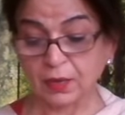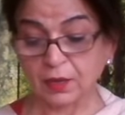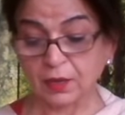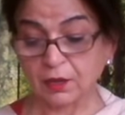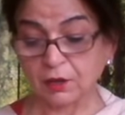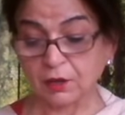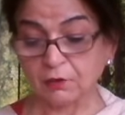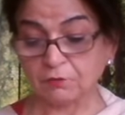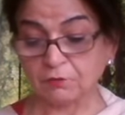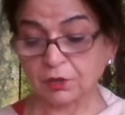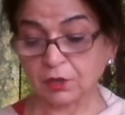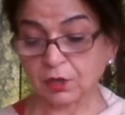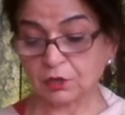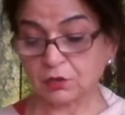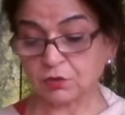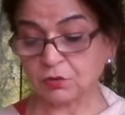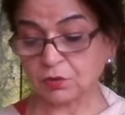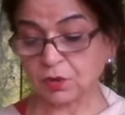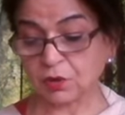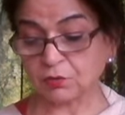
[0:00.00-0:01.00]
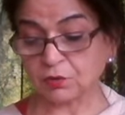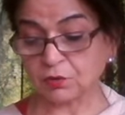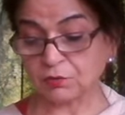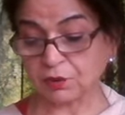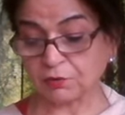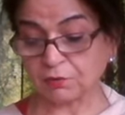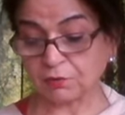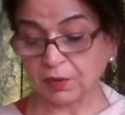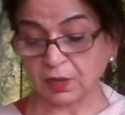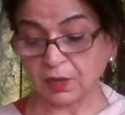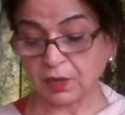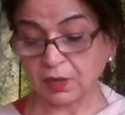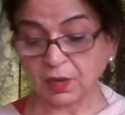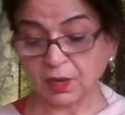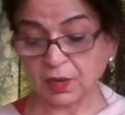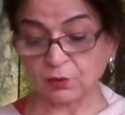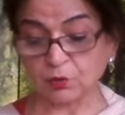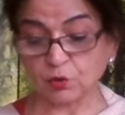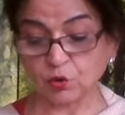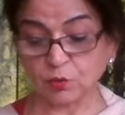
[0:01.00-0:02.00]
with Arjun out of the way,
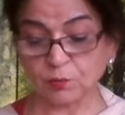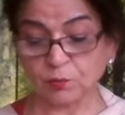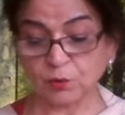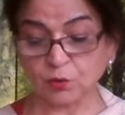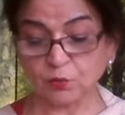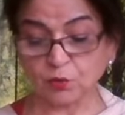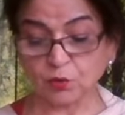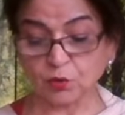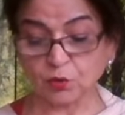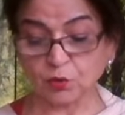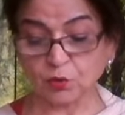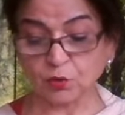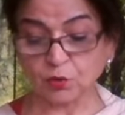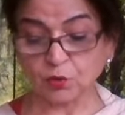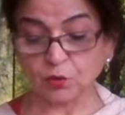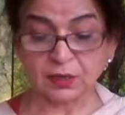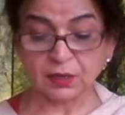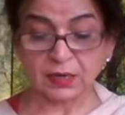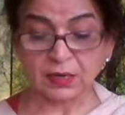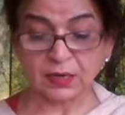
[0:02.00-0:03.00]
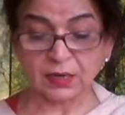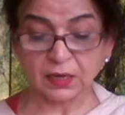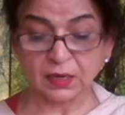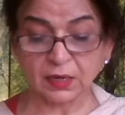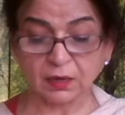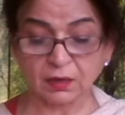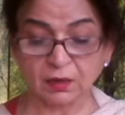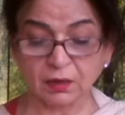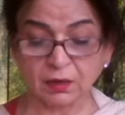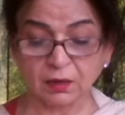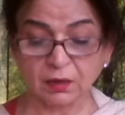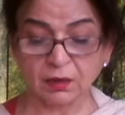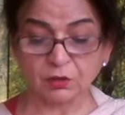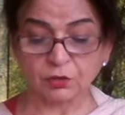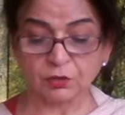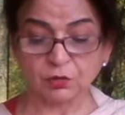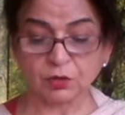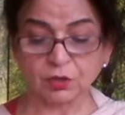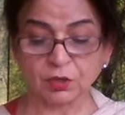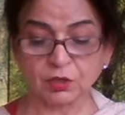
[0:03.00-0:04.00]
I hope you won't bark at taking
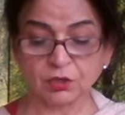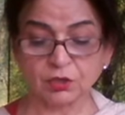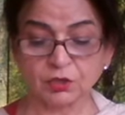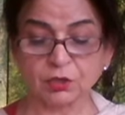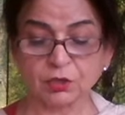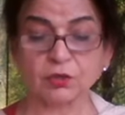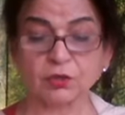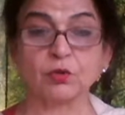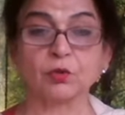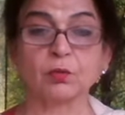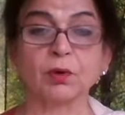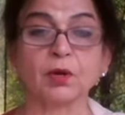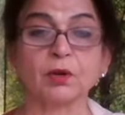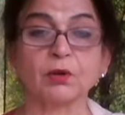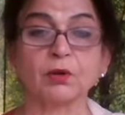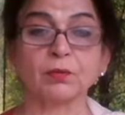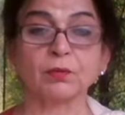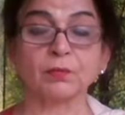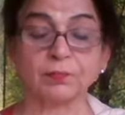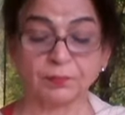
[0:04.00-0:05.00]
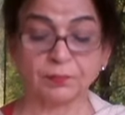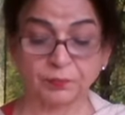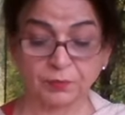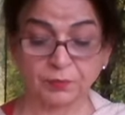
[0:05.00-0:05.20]
Yudhishthir tomorrow.